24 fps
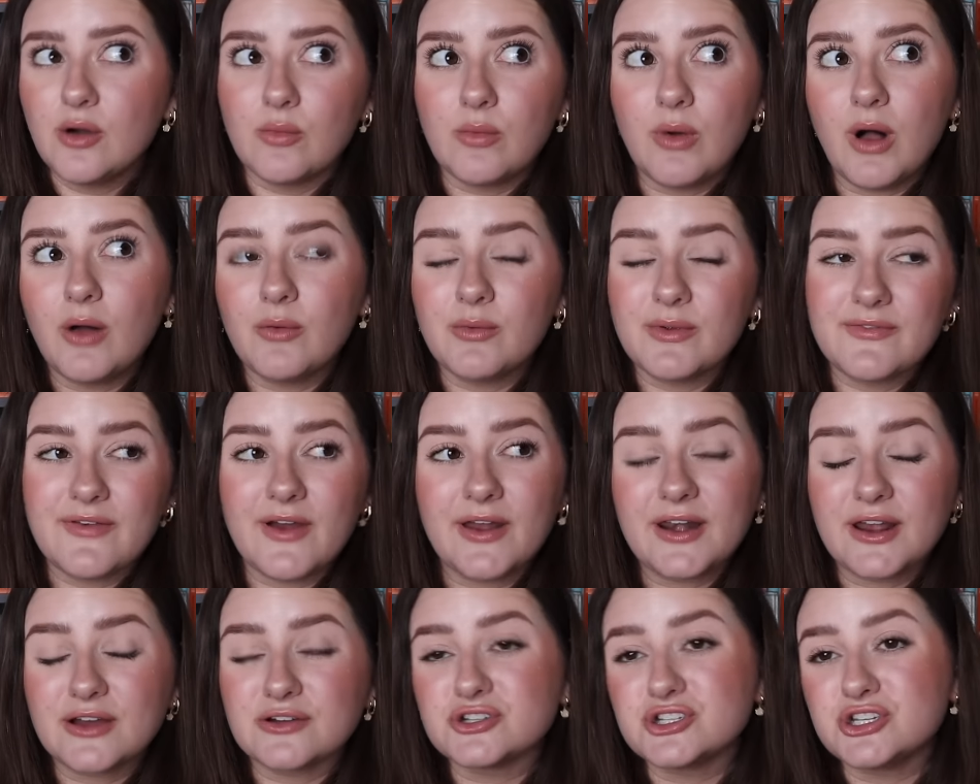well, we
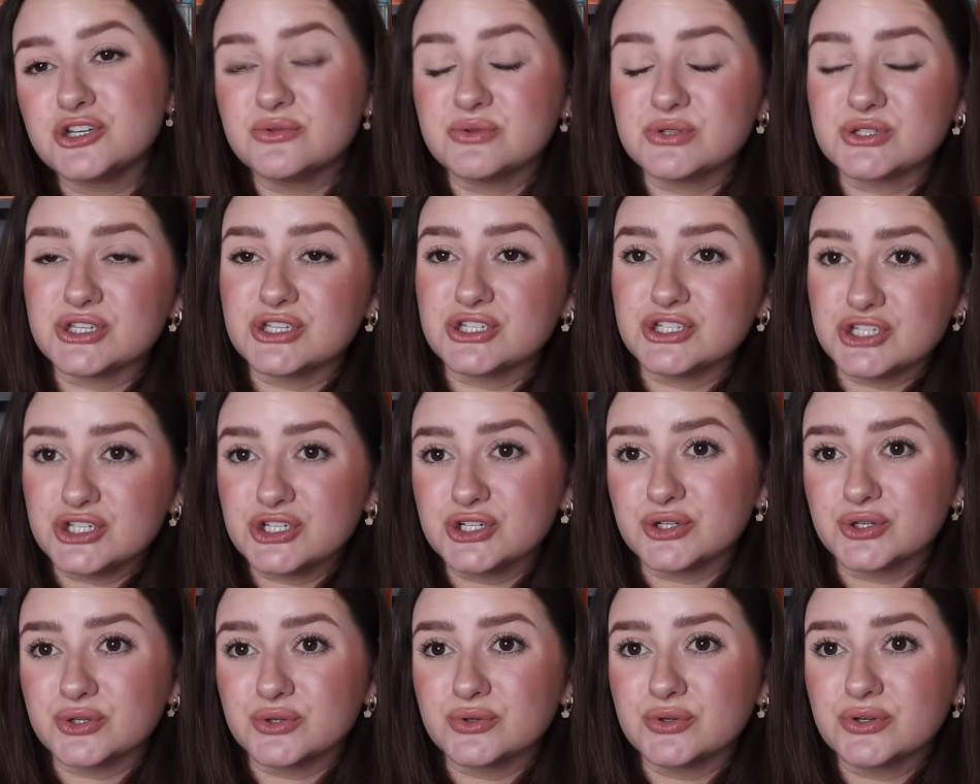found out she was a
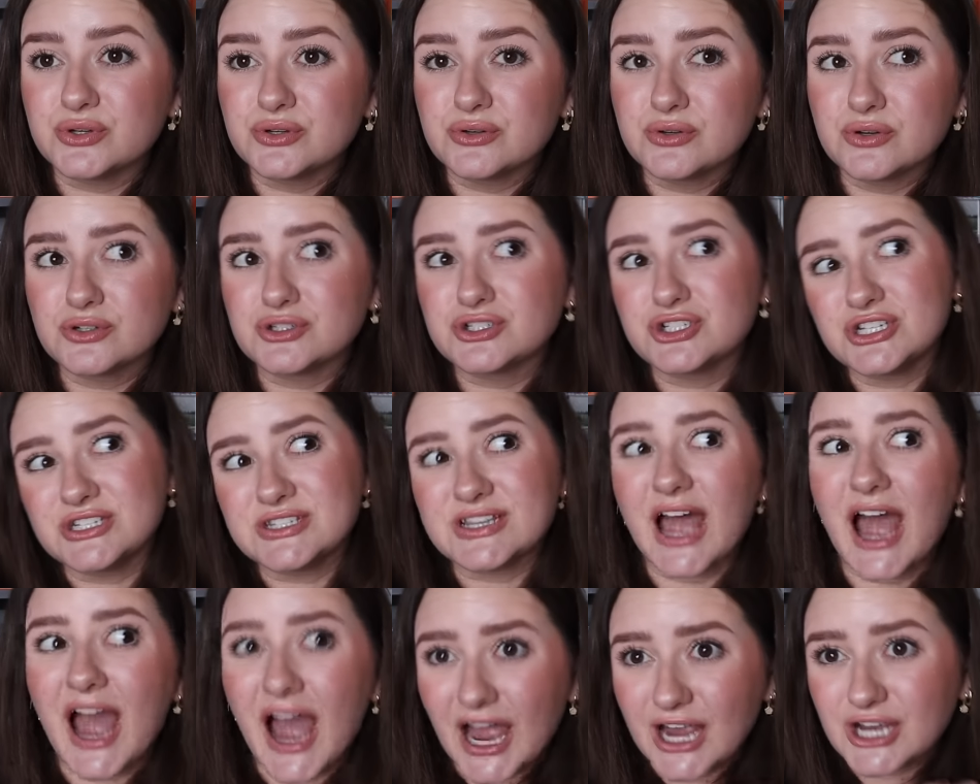dude. Well, she's
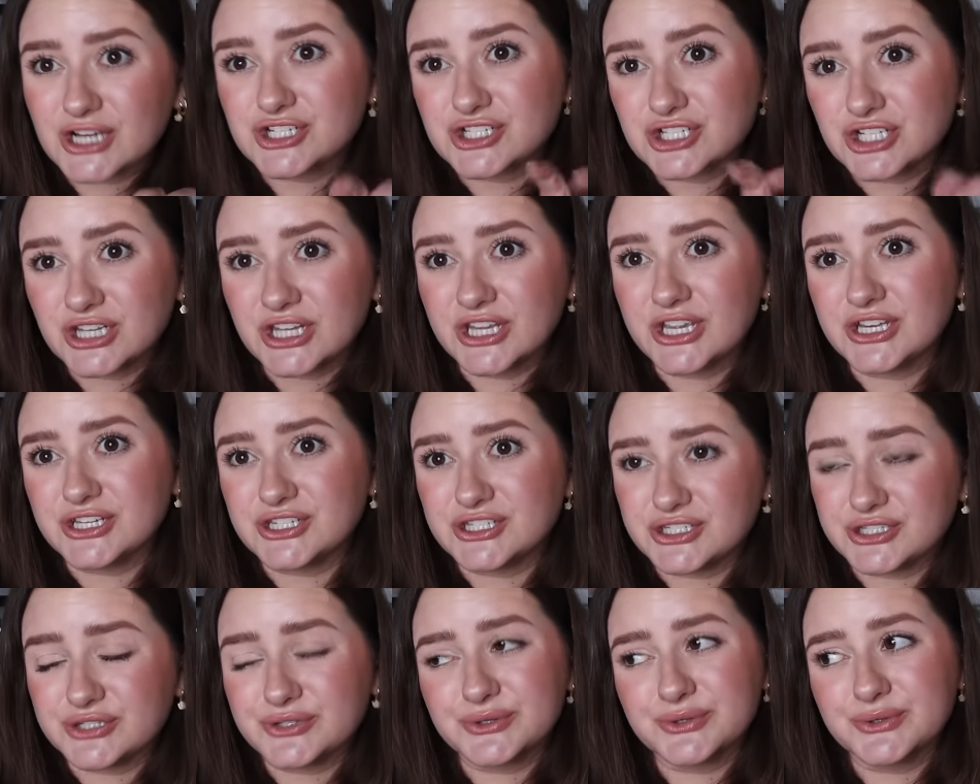actually a
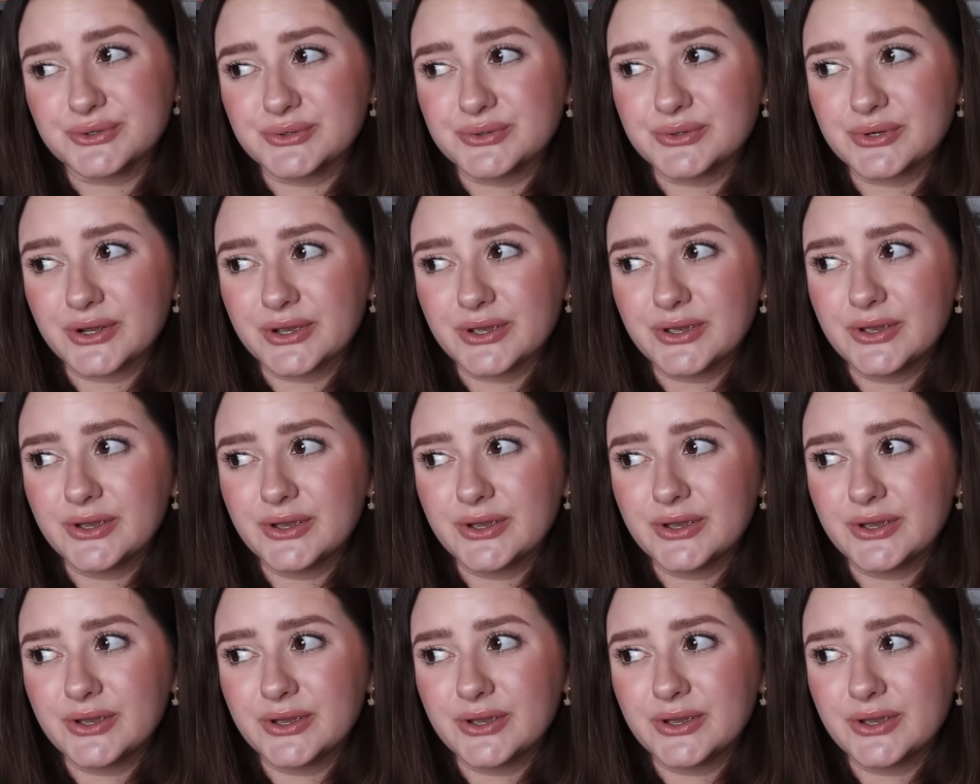dude.